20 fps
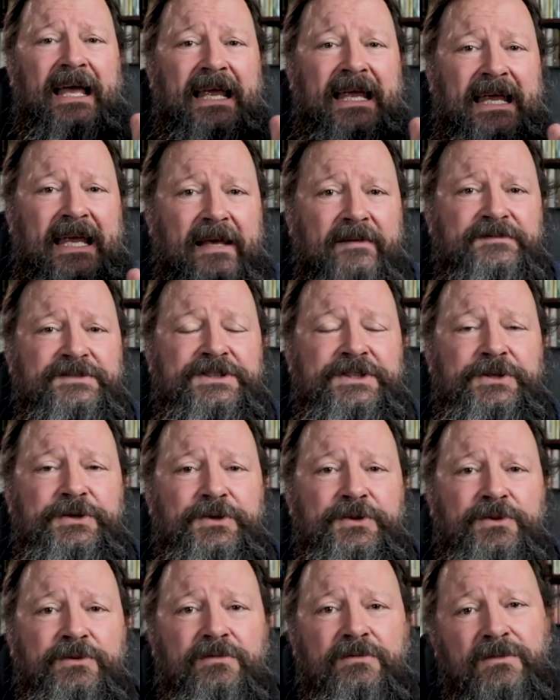gives
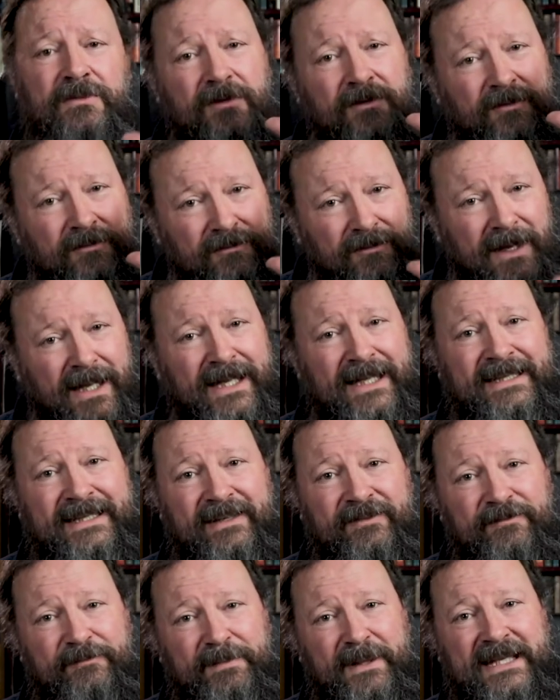you
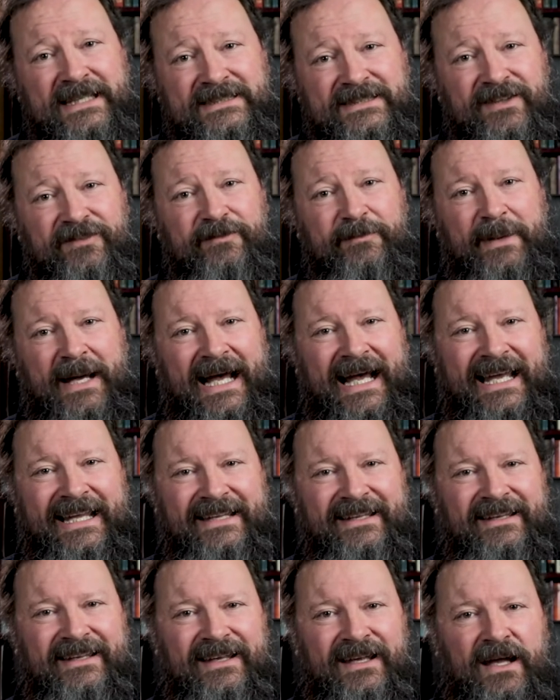relative peace of
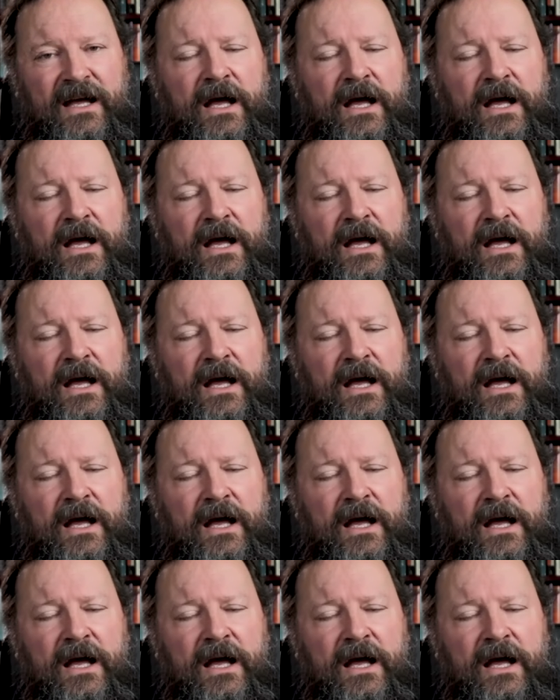mind,